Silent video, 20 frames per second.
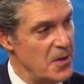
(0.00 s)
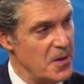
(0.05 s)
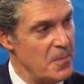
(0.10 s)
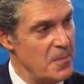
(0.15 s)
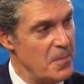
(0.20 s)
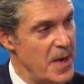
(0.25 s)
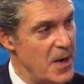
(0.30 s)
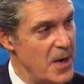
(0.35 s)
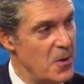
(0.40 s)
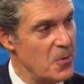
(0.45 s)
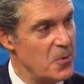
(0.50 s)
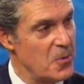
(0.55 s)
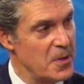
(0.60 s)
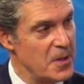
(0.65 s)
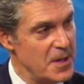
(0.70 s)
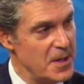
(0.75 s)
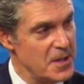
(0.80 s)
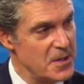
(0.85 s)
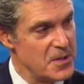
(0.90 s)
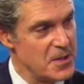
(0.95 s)
a Mayo
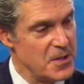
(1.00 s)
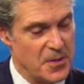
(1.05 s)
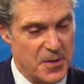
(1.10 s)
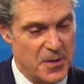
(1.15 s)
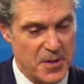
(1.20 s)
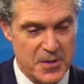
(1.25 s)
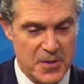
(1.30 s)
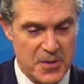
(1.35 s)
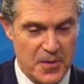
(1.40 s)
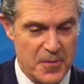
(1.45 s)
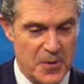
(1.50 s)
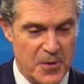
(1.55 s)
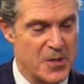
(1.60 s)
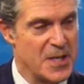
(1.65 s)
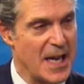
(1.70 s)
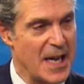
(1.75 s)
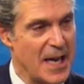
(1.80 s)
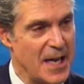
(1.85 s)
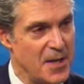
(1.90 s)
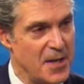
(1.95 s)
Clinic series over
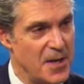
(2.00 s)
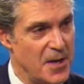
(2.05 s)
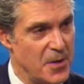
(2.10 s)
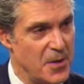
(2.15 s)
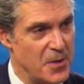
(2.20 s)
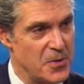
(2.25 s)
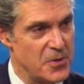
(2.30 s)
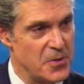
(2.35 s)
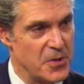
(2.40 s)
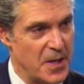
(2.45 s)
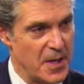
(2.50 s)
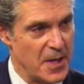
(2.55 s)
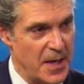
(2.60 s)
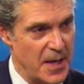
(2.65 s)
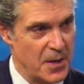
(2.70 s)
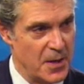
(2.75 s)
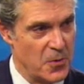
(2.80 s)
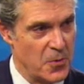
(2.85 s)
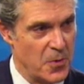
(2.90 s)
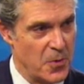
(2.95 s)
10 years,
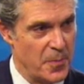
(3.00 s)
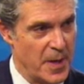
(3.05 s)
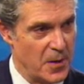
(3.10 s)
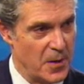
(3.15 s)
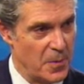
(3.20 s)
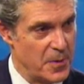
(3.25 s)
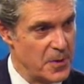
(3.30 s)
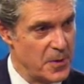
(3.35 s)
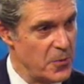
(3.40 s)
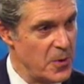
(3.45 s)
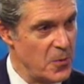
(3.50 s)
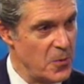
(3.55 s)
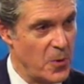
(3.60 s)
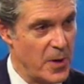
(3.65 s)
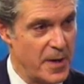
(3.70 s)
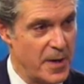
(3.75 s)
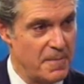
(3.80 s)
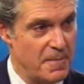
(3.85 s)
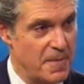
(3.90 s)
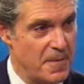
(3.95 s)
incremental between
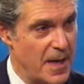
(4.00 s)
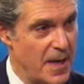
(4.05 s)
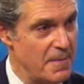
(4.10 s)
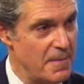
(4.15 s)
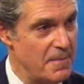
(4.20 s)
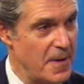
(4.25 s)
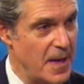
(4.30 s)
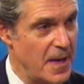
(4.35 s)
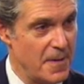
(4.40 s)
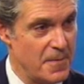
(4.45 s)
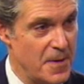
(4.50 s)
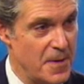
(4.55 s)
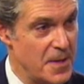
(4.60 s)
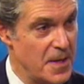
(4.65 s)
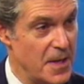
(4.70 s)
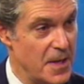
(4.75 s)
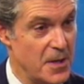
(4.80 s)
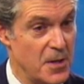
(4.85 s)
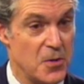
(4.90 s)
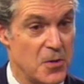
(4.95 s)
1 and 5 to
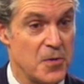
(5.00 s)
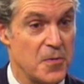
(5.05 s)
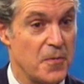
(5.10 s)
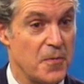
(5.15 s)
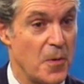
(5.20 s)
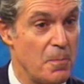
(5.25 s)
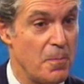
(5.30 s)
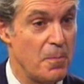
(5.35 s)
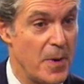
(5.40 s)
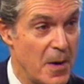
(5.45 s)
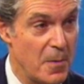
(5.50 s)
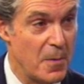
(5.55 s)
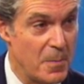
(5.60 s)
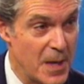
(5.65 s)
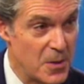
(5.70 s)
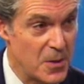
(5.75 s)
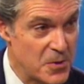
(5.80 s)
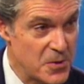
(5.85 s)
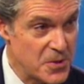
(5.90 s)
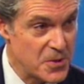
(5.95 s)
10 years for bare
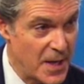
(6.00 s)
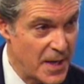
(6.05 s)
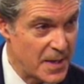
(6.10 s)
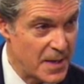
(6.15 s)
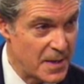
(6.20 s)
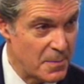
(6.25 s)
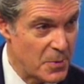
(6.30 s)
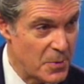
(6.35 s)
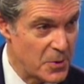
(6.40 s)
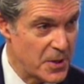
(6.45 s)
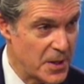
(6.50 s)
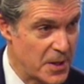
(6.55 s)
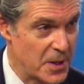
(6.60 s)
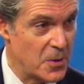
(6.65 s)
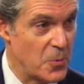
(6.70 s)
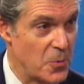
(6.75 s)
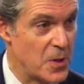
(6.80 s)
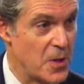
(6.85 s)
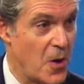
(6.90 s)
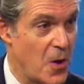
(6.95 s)
metal stent,
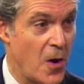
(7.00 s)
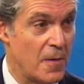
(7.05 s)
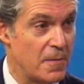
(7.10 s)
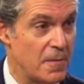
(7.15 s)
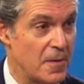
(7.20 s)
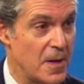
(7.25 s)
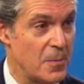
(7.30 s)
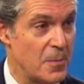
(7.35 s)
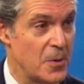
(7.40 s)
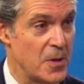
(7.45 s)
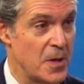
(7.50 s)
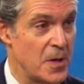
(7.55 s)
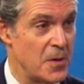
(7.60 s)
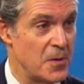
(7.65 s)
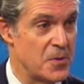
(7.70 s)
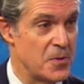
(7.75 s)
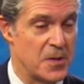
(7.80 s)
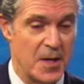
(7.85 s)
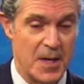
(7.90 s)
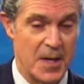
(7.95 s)
particularly with off-label
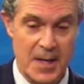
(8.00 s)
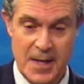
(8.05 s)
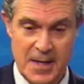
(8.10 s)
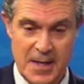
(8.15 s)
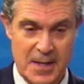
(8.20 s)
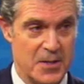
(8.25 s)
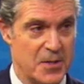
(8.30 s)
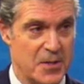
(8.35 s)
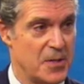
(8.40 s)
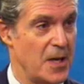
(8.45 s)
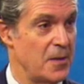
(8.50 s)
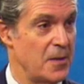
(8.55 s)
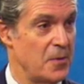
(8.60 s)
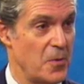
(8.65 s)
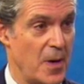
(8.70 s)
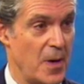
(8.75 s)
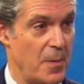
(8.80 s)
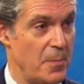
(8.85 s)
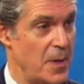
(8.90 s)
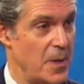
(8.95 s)
use, stent
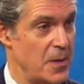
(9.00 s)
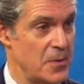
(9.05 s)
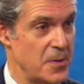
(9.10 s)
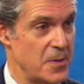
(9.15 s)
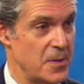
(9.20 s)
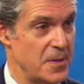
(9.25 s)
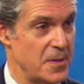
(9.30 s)
thrombosis.